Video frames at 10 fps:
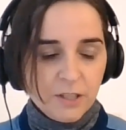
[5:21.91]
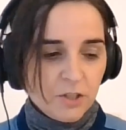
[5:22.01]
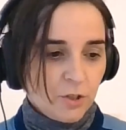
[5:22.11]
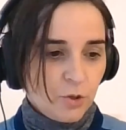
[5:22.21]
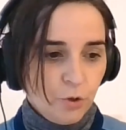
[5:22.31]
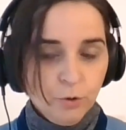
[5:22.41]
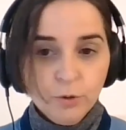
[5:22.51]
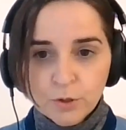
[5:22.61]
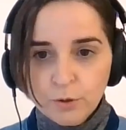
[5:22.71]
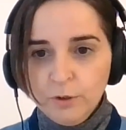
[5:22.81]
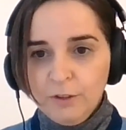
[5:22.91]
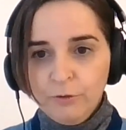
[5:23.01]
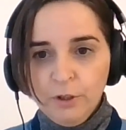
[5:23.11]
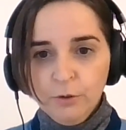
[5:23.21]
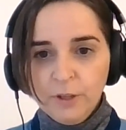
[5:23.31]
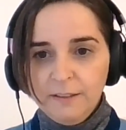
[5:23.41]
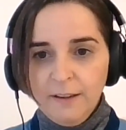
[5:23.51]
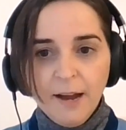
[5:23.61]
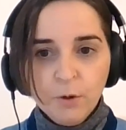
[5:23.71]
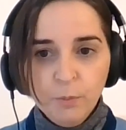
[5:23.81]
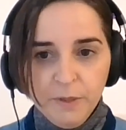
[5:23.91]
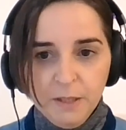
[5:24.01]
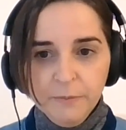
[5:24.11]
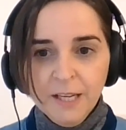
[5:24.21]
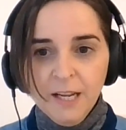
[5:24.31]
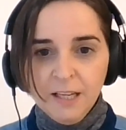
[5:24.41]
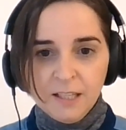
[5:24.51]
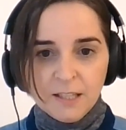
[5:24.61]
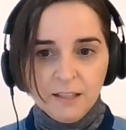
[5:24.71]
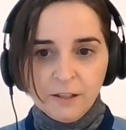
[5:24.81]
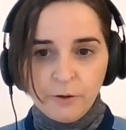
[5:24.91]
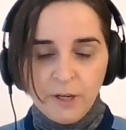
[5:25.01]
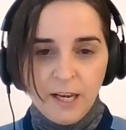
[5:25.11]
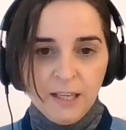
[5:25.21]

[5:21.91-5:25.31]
such as John Utzon, if we look at the arrow beam, is that